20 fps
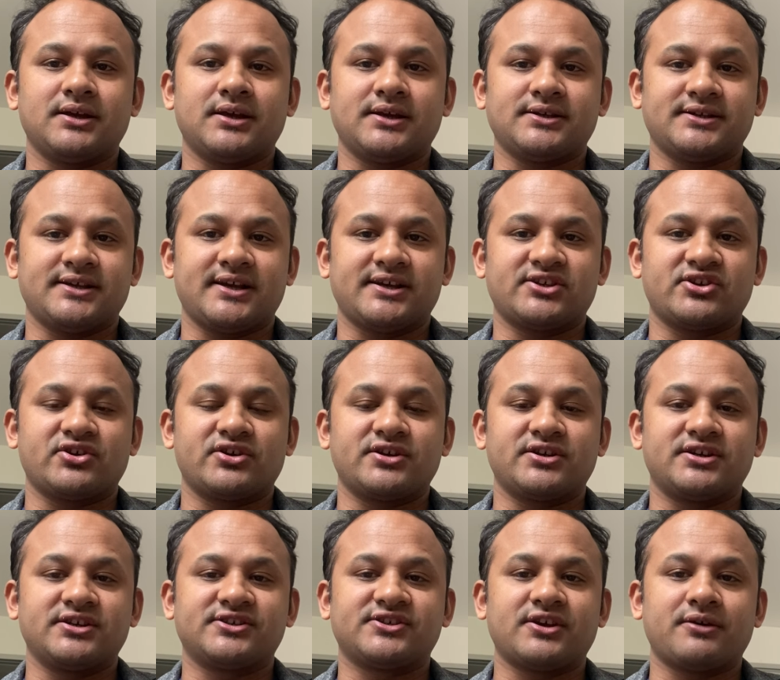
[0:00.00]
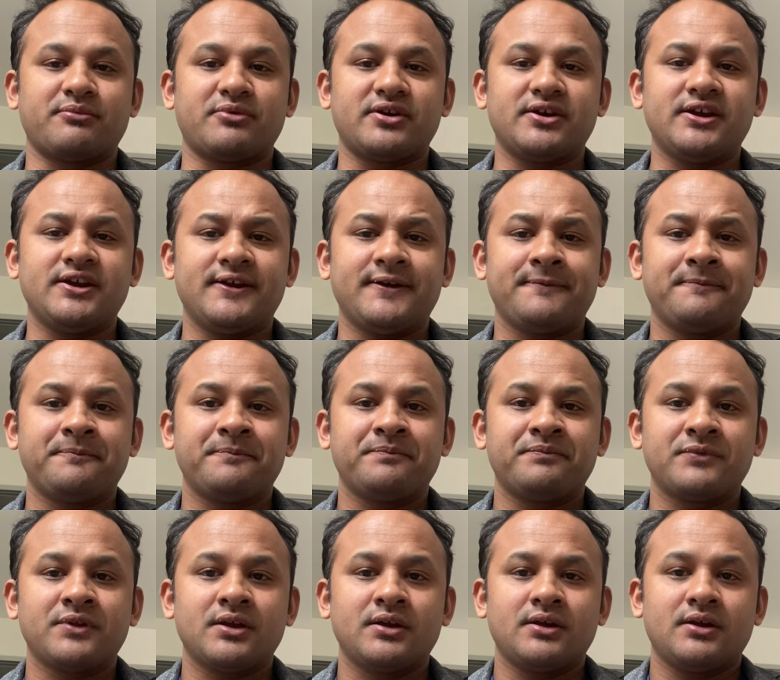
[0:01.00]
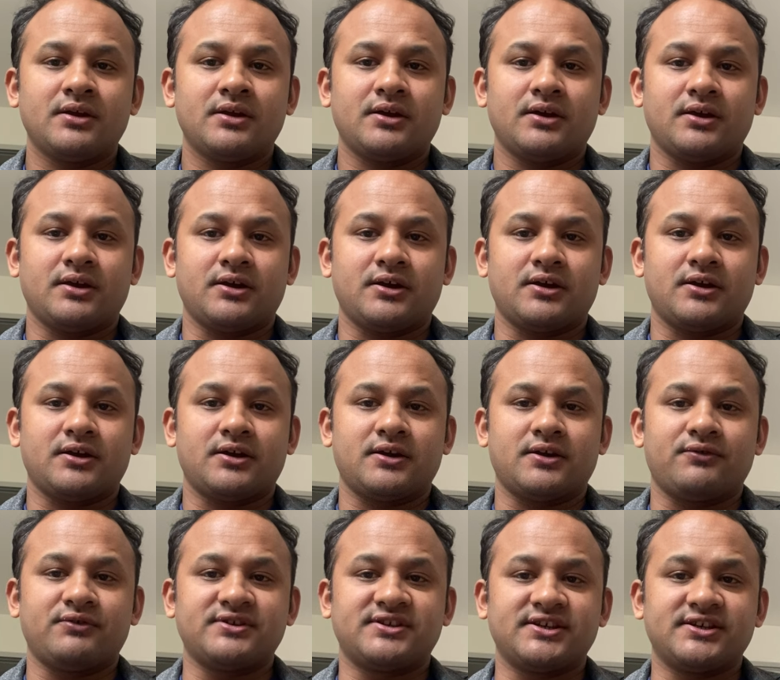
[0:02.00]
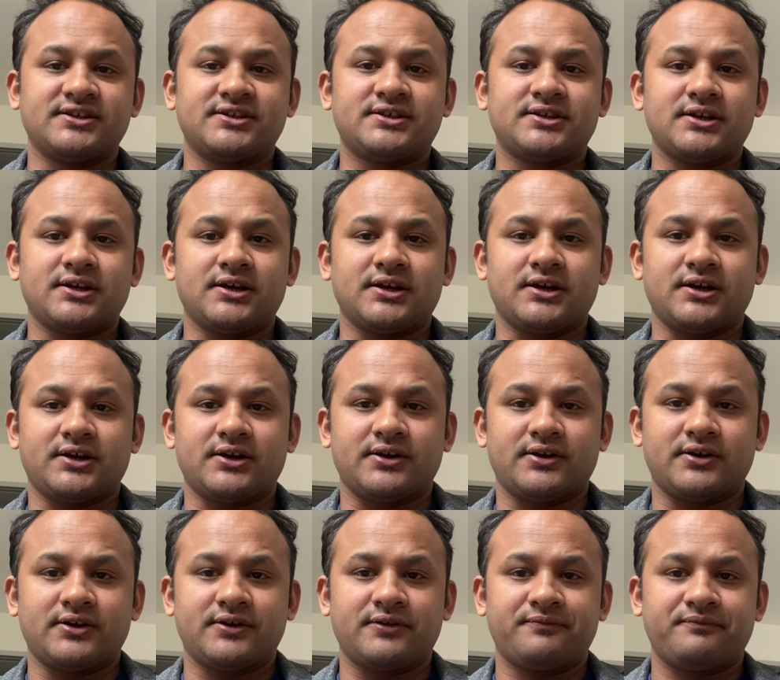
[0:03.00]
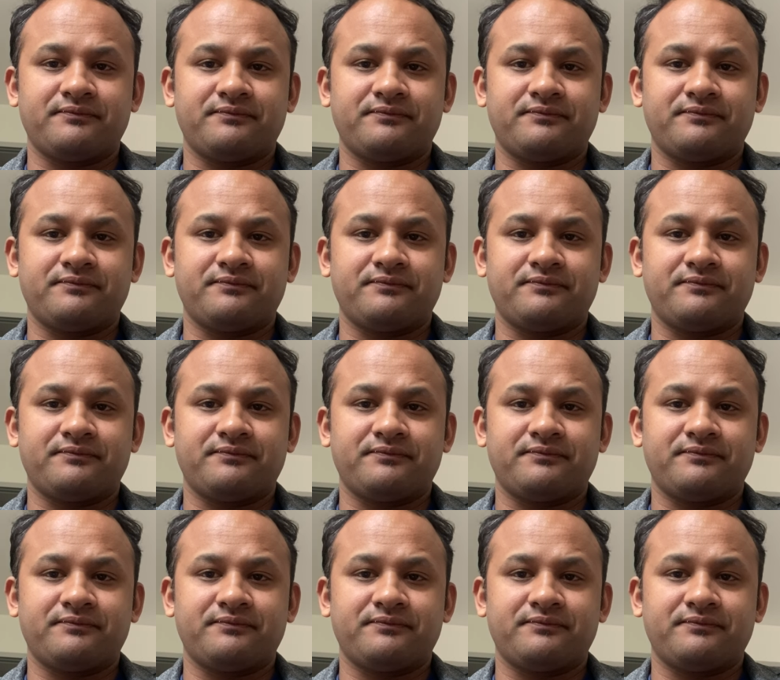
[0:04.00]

as executive summary, which is uh,